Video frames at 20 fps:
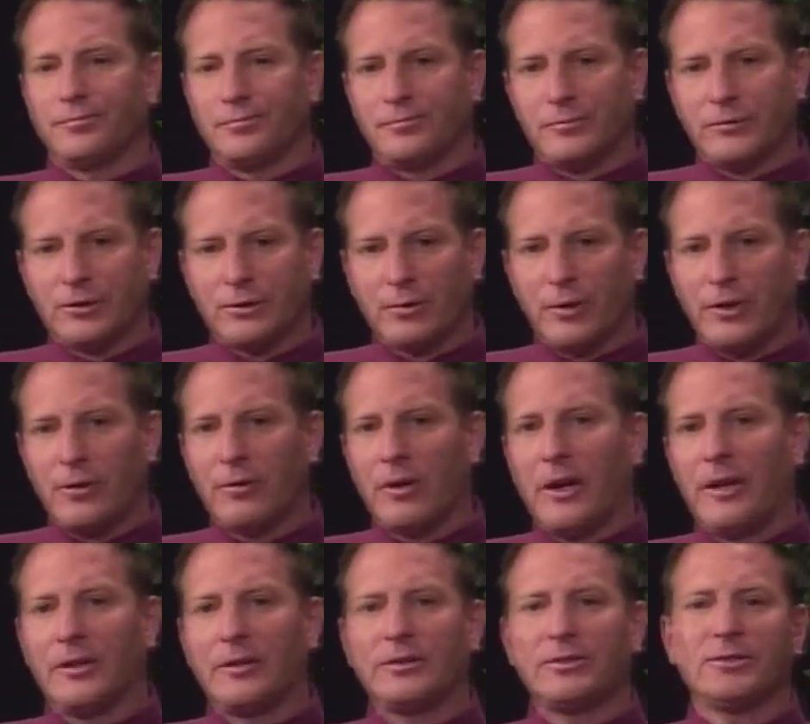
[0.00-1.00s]

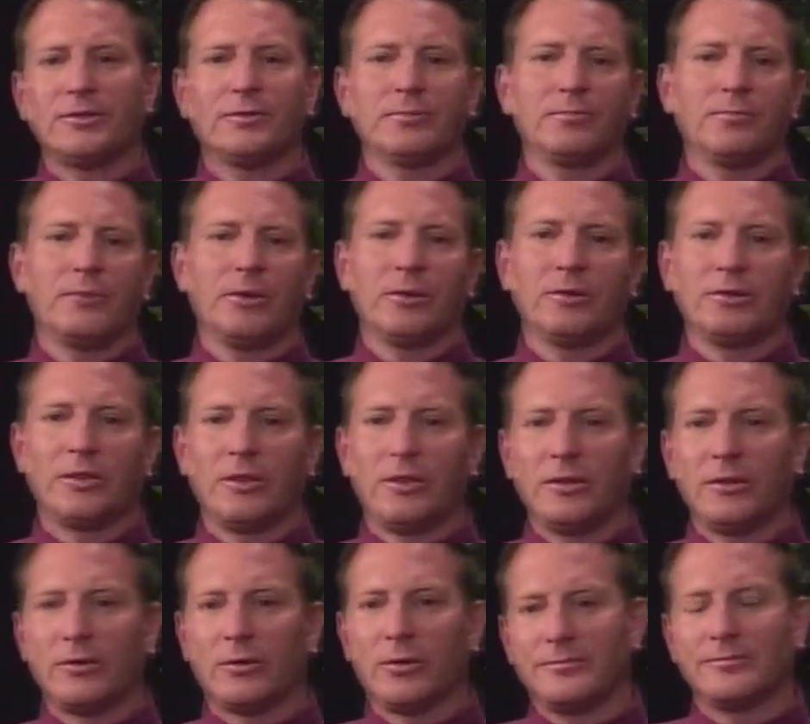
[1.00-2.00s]
Screenwriters. There's a little
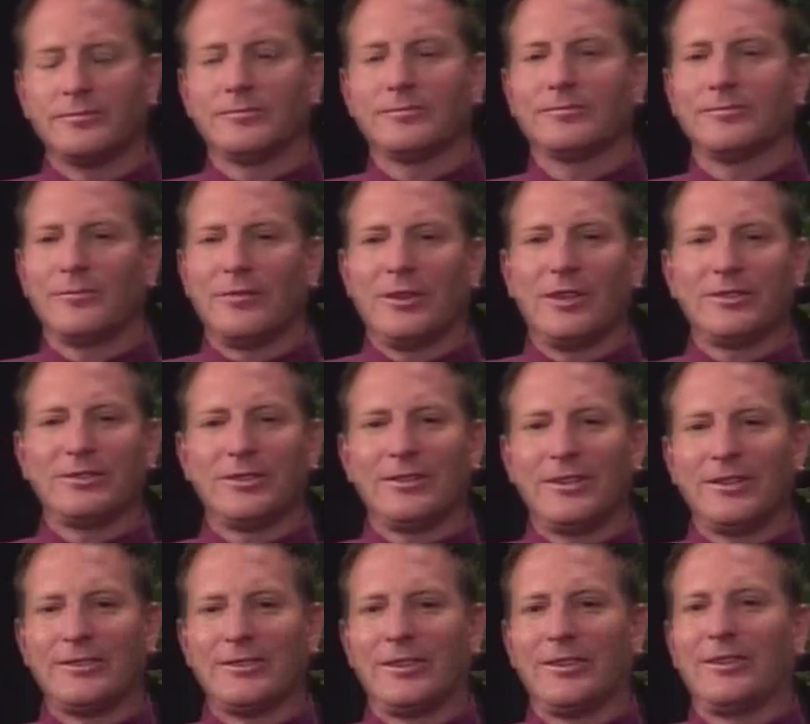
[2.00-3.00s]
group. Yeah.
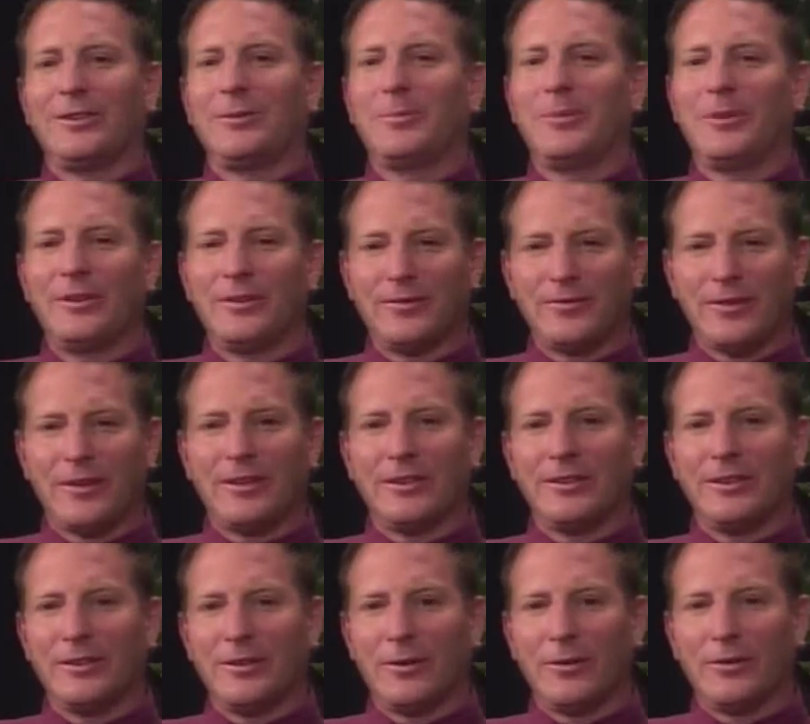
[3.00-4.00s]
It's a little bit of
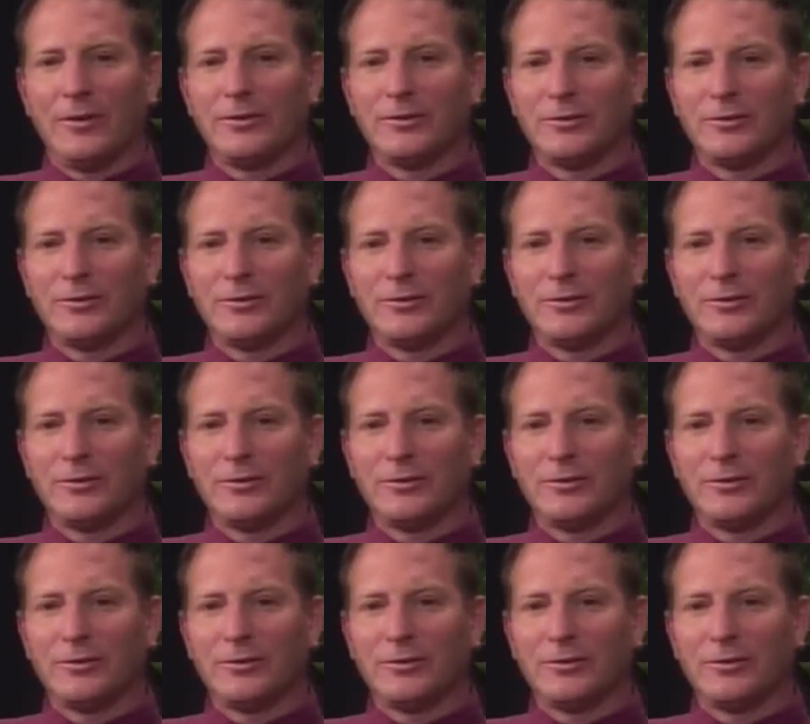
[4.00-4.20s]
there's